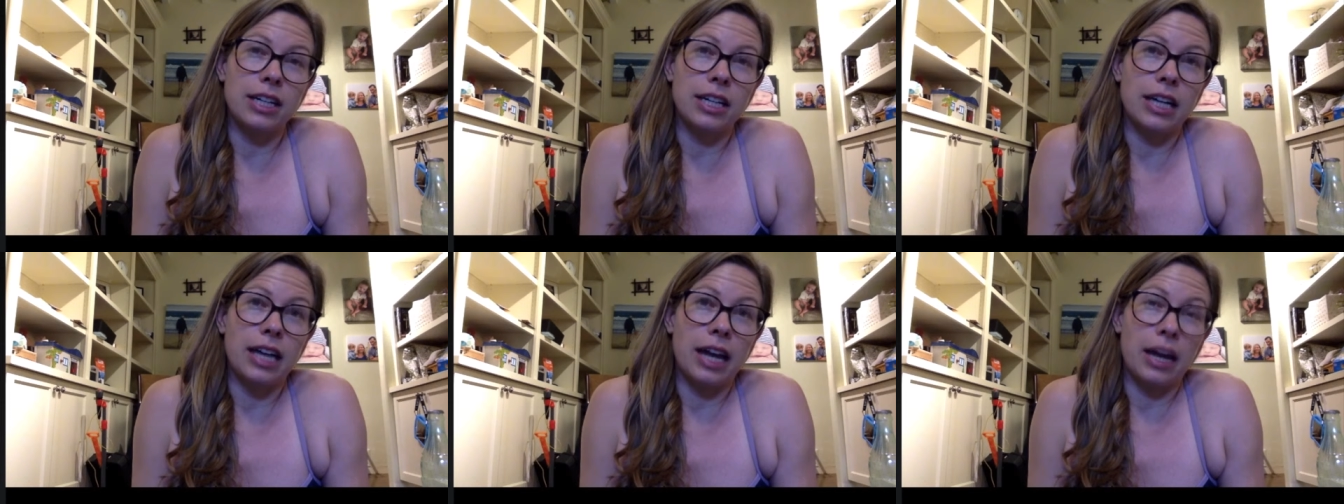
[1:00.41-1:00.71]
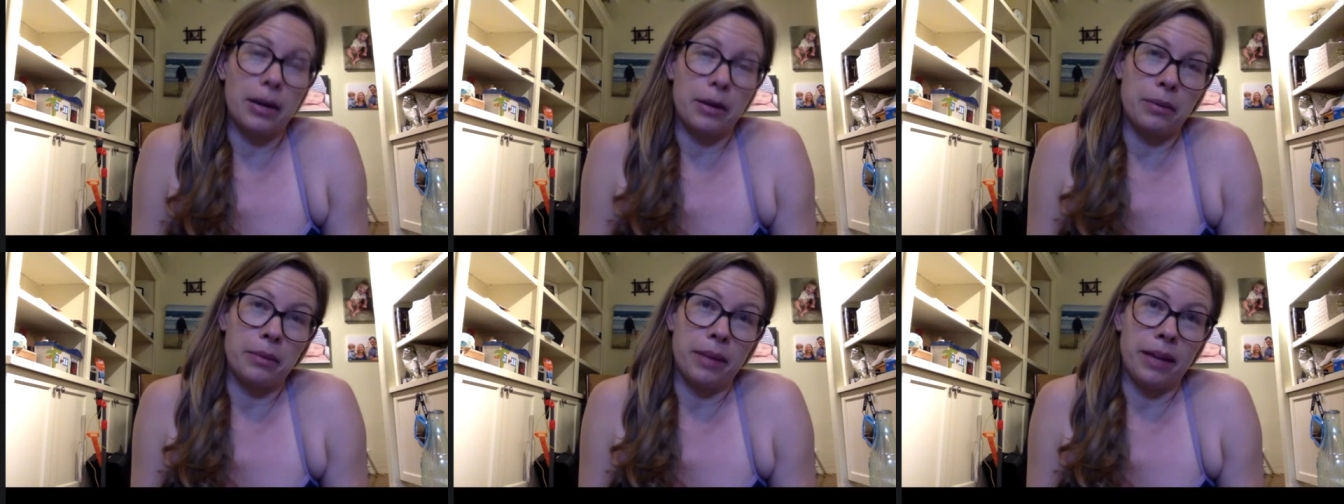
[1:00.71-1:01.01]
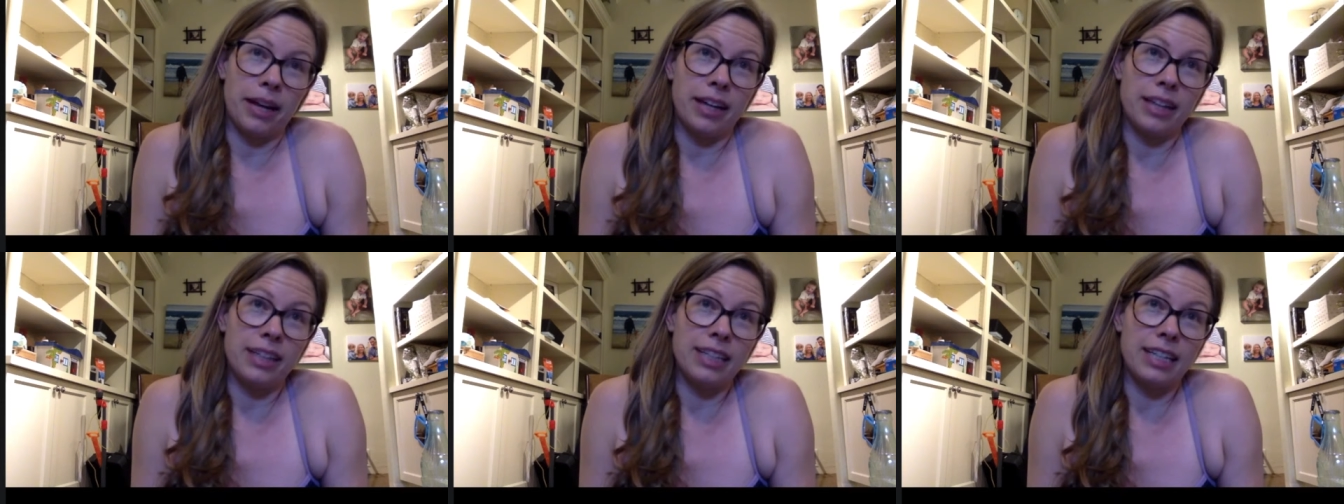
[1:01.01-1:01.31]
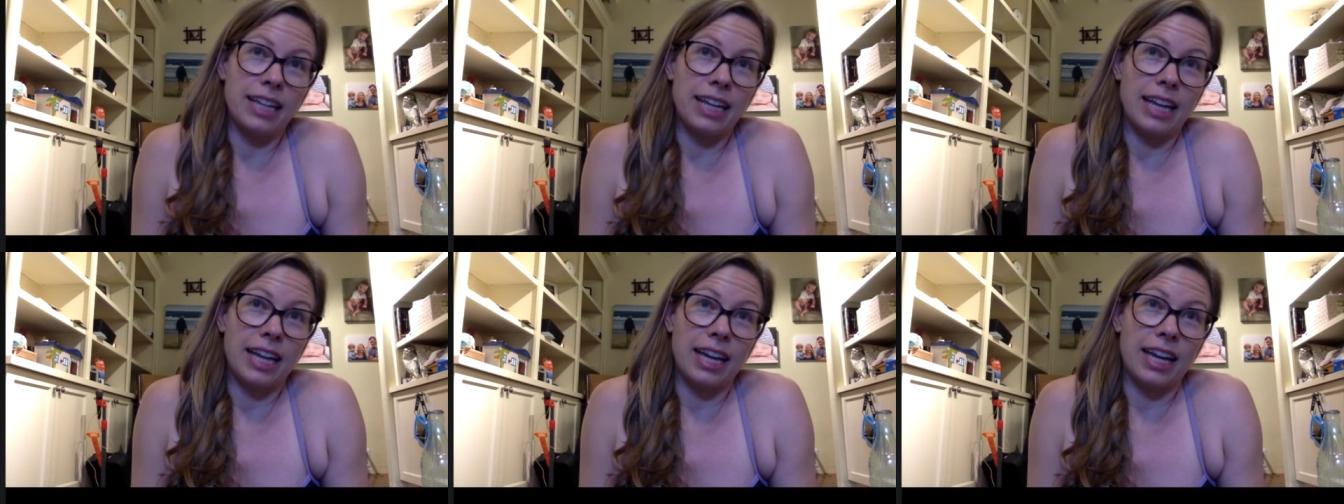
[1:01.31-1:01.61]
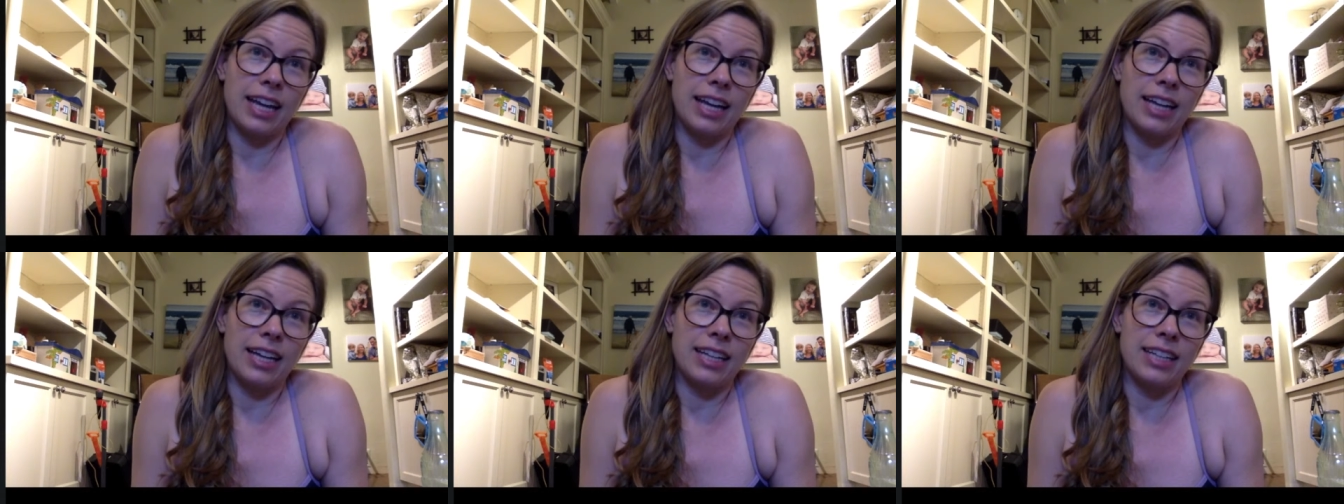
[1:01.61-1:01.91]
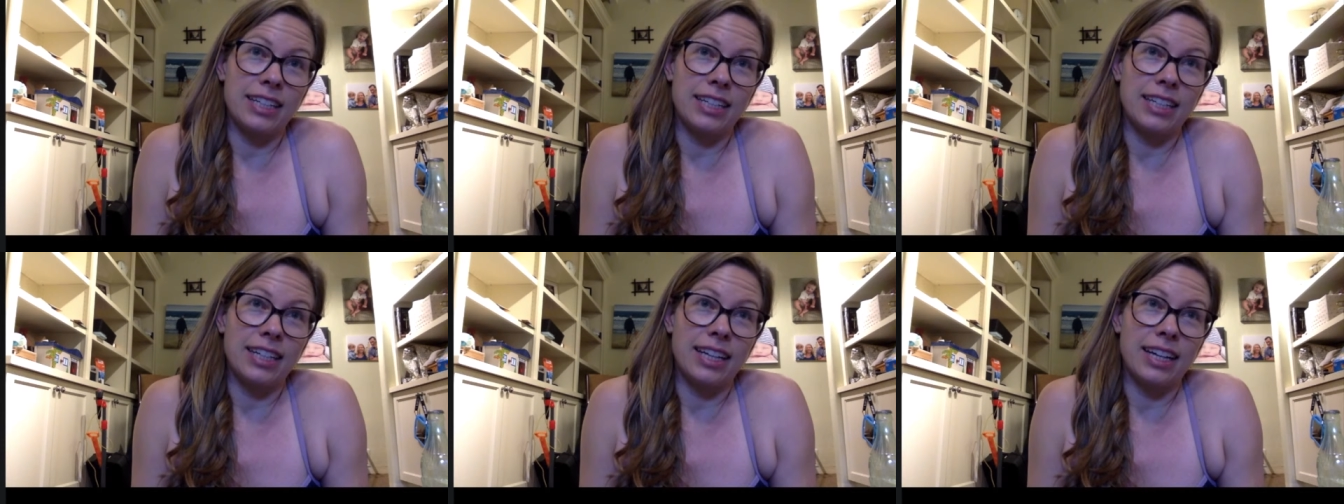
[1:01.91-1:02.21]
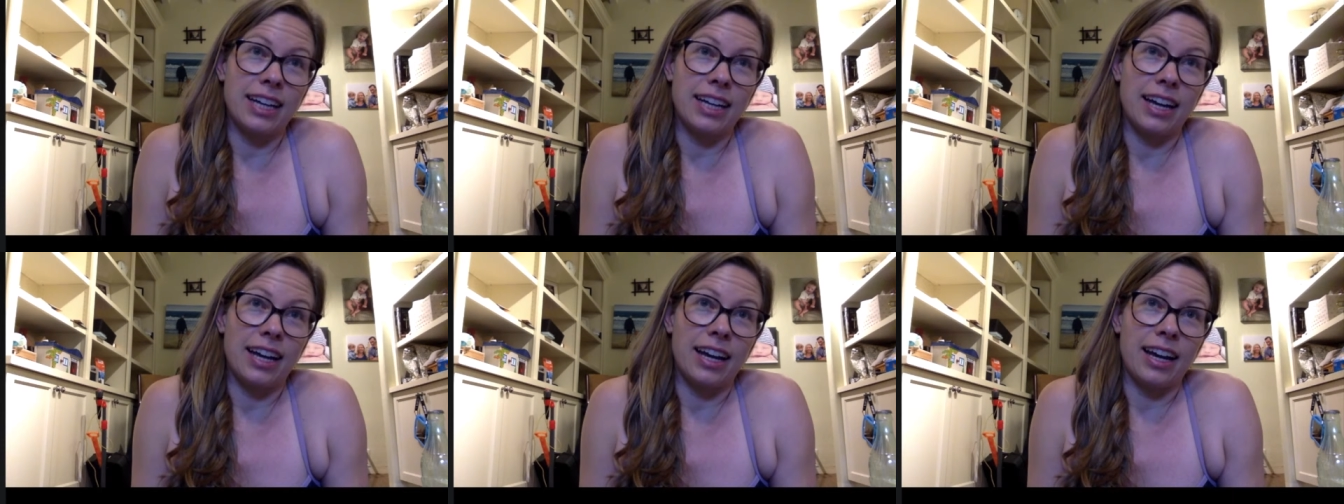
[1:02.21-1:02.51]
acrobat, and
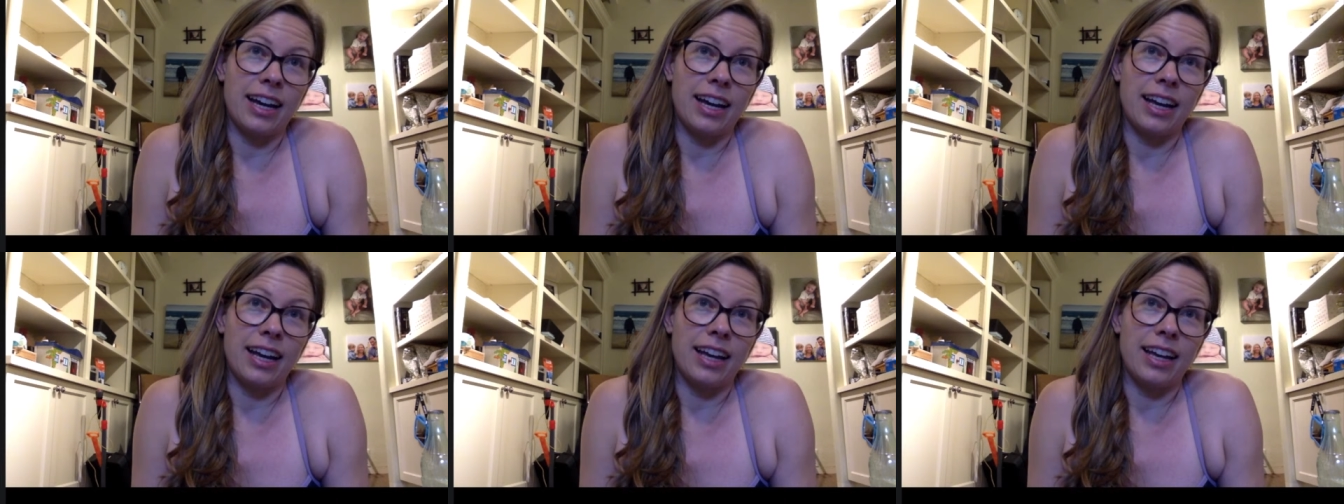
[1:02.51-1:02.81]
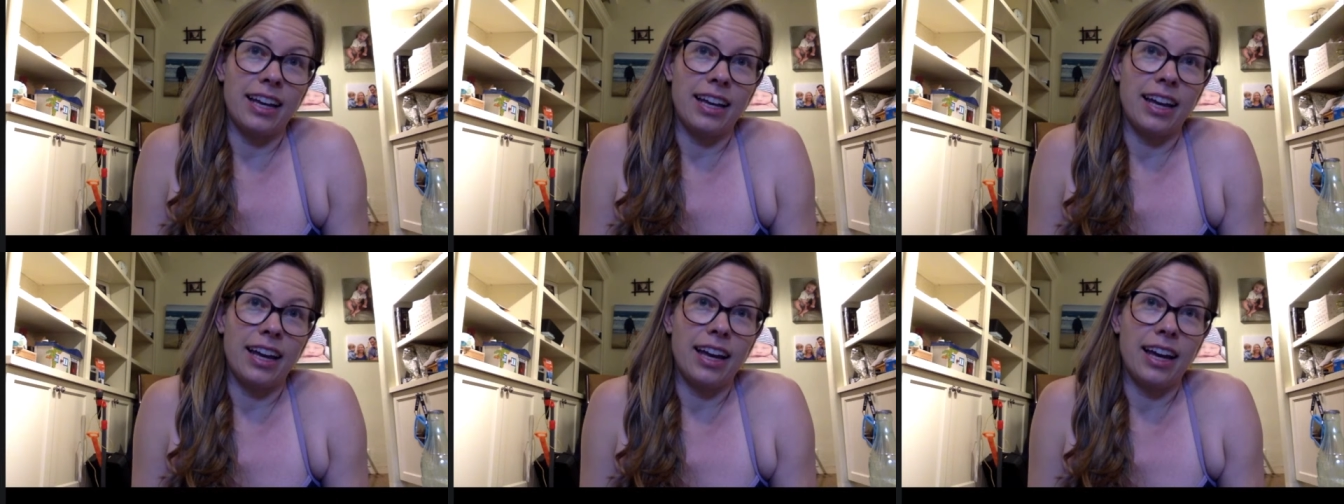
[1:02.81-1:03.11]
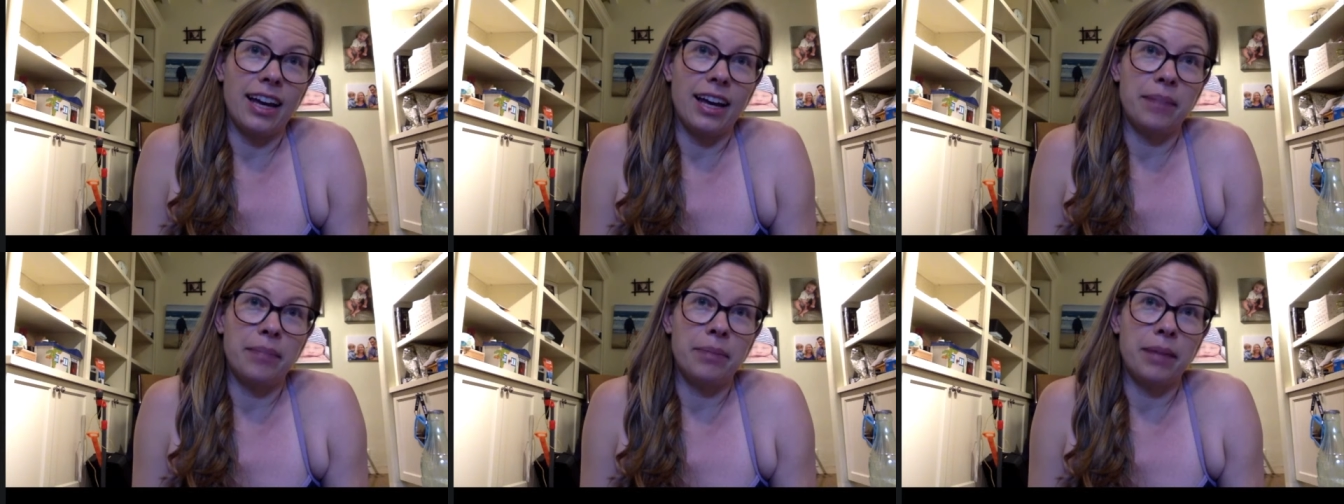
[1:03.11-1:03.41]
I had